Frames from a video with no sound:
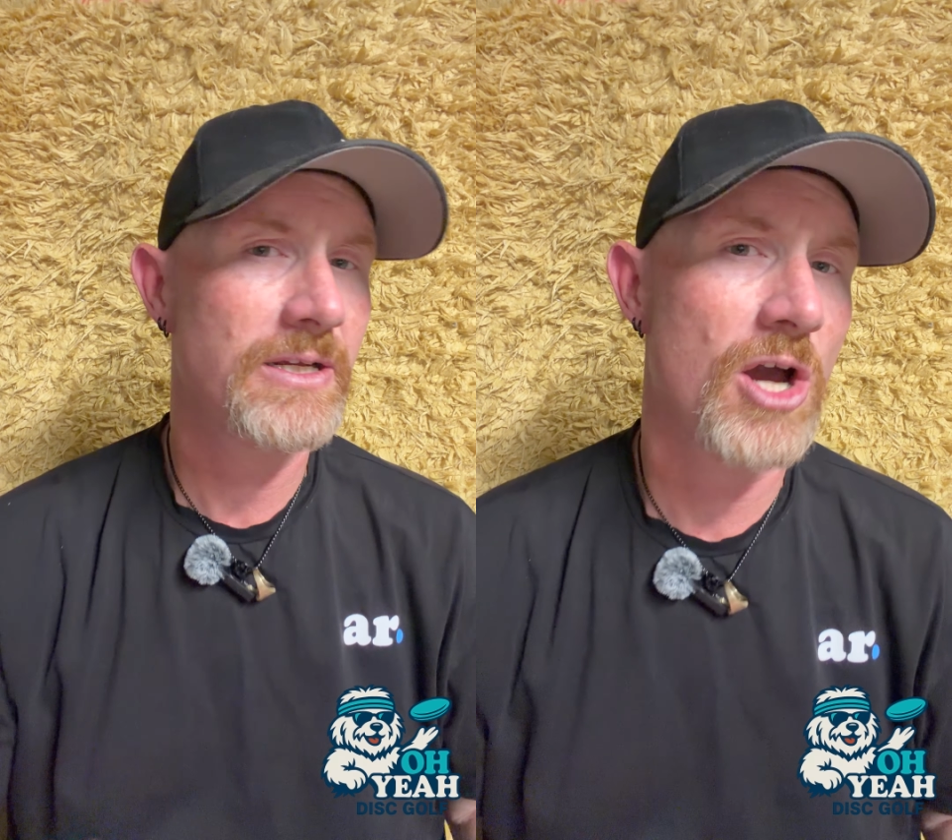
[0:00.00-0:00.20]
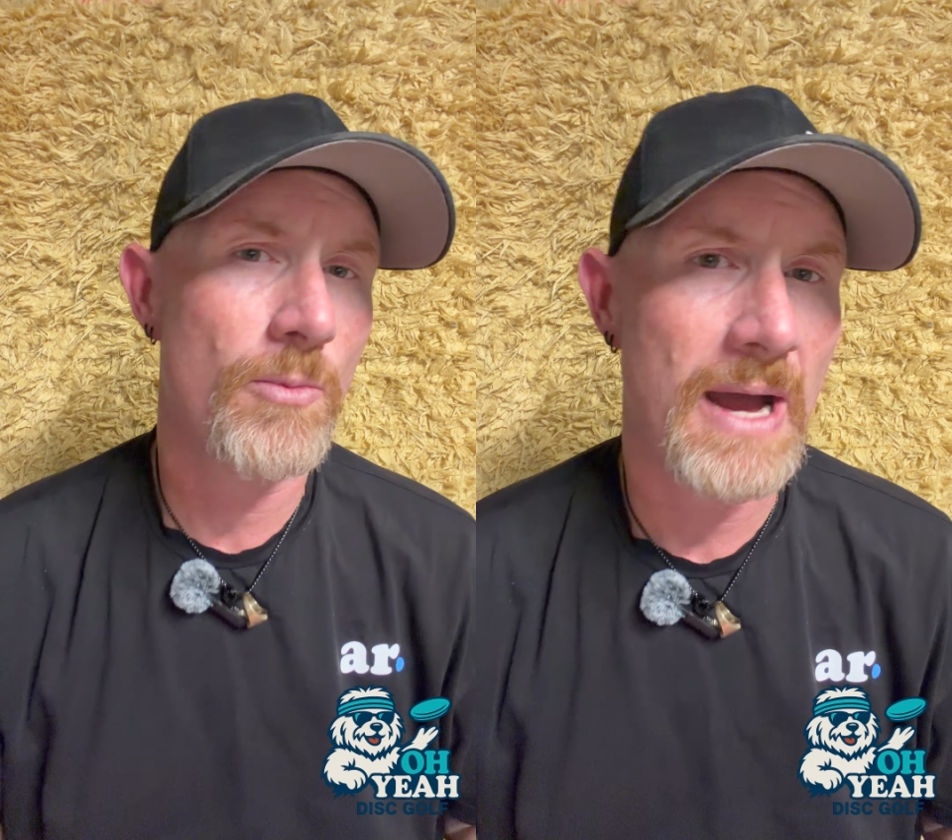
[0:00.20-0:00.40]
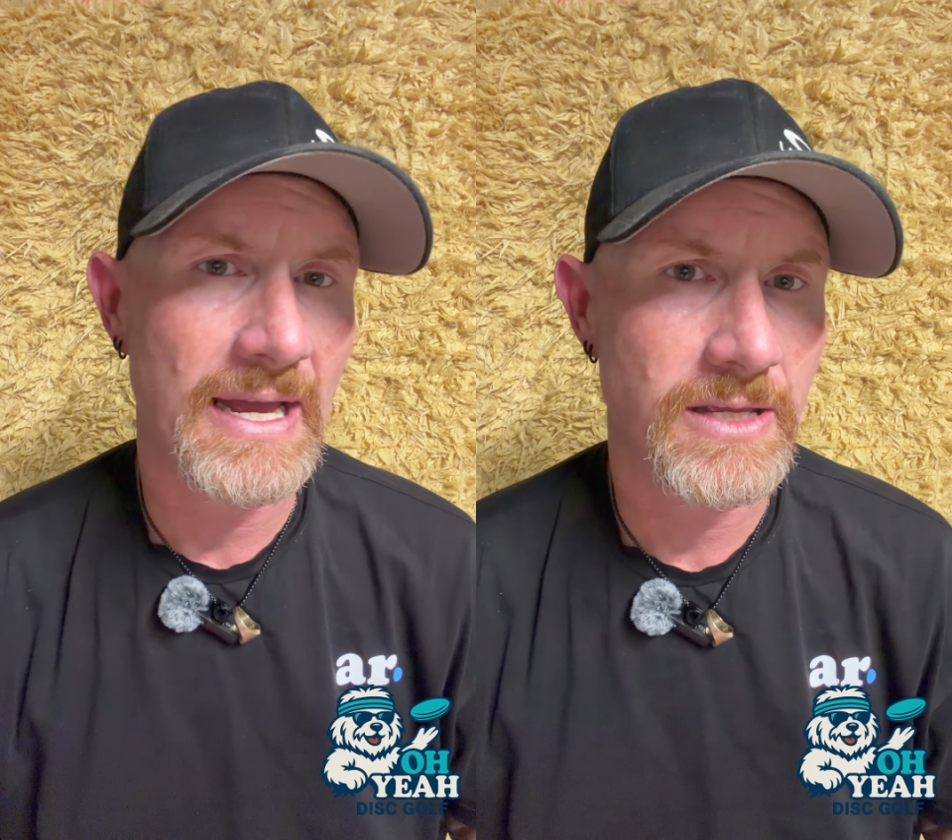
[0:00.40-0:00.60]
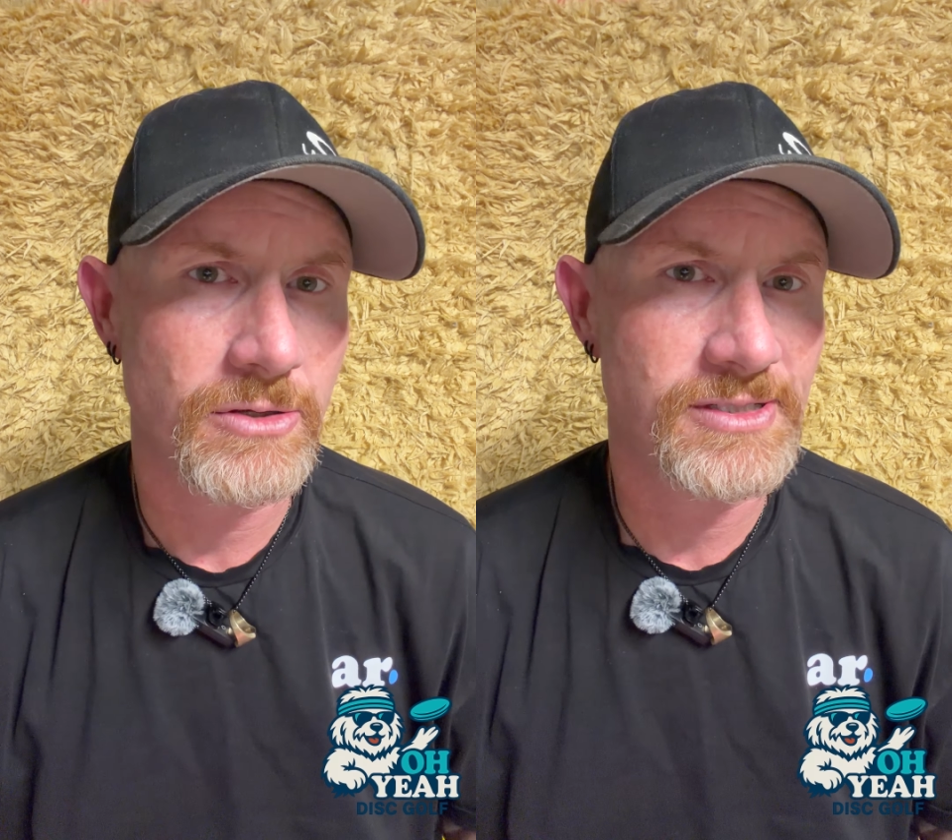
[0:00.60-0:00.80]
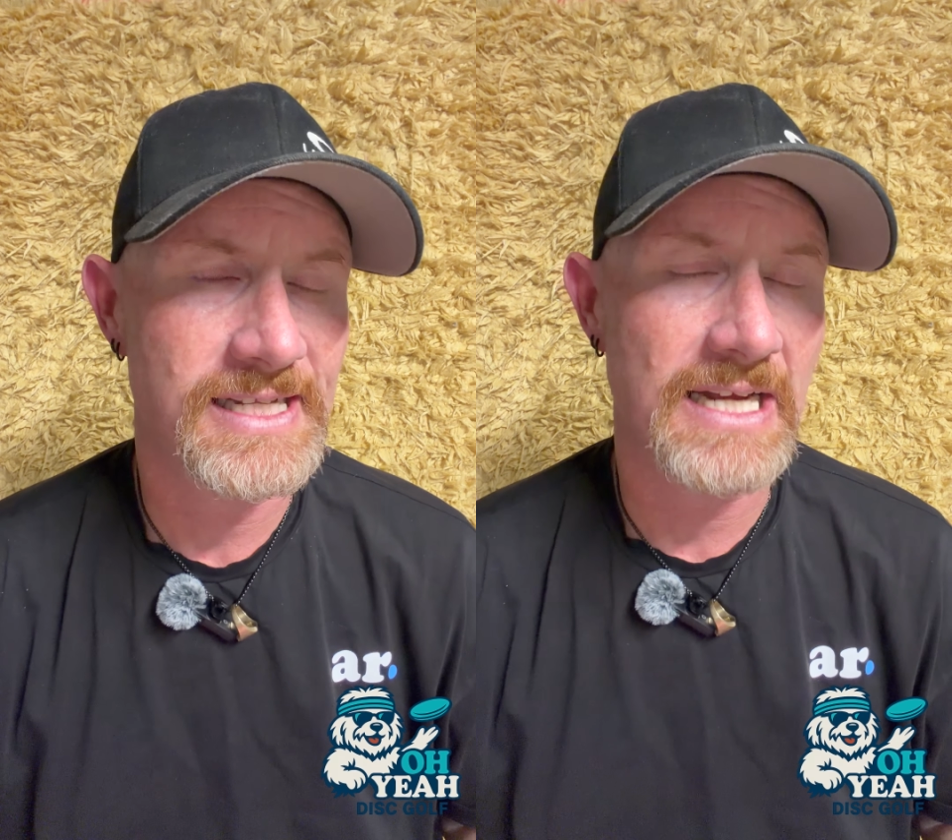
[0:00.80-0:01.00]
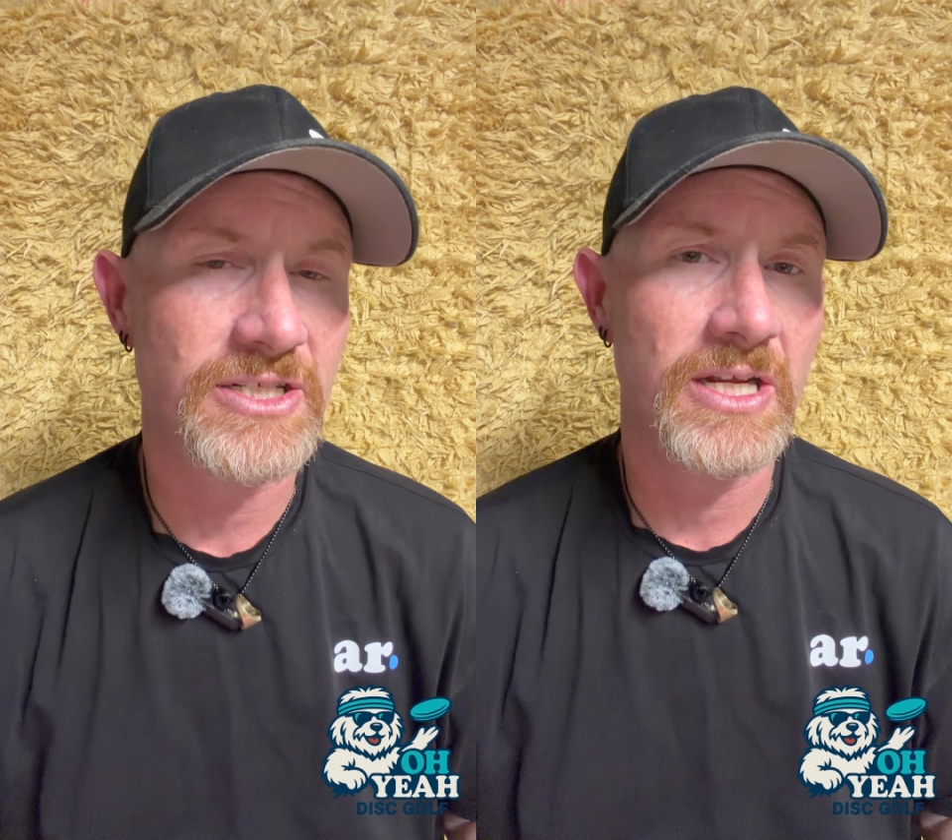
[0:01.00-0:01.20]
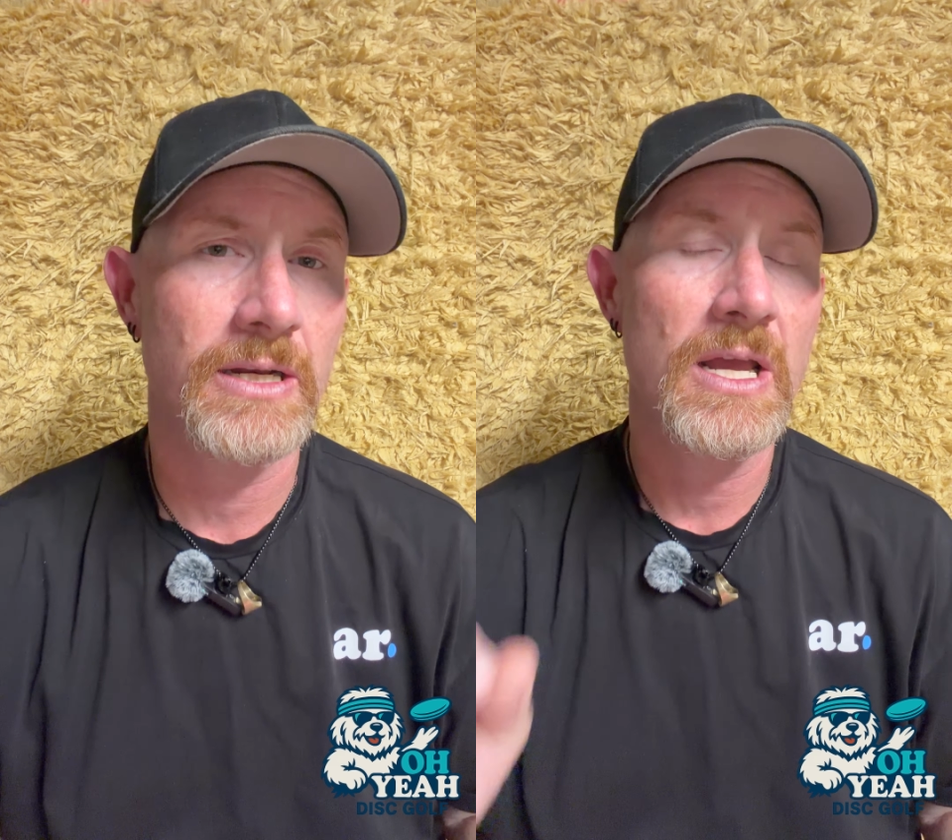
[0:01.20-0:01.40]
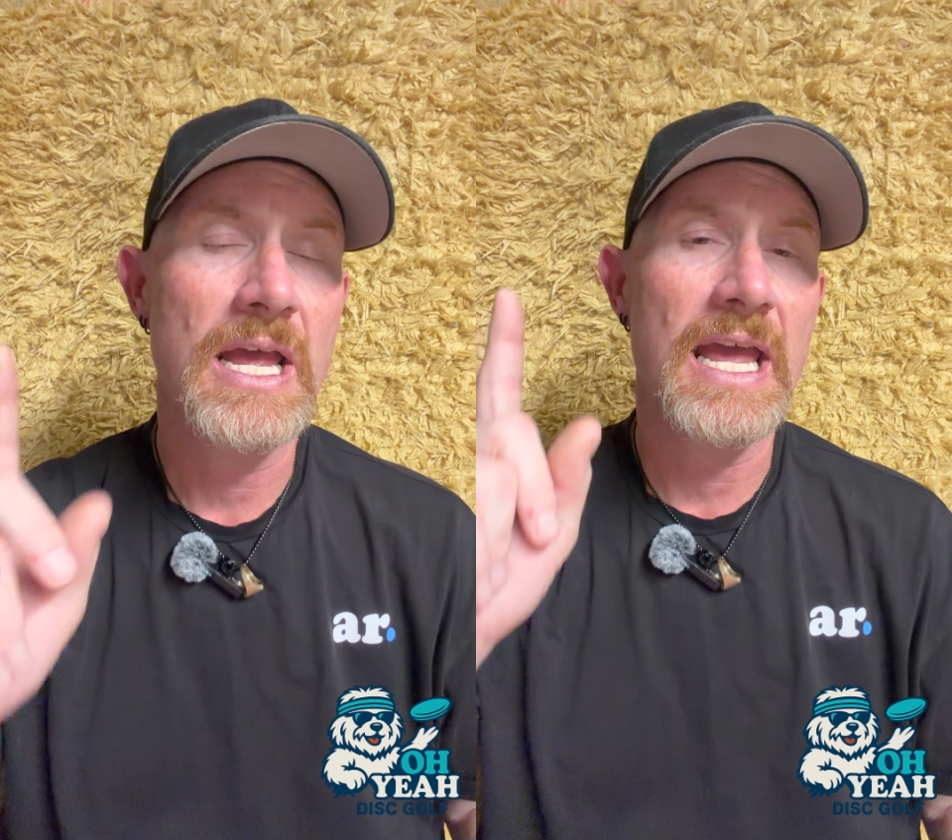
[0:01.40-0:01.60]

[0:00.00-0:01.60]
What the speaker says: to go buy a used section.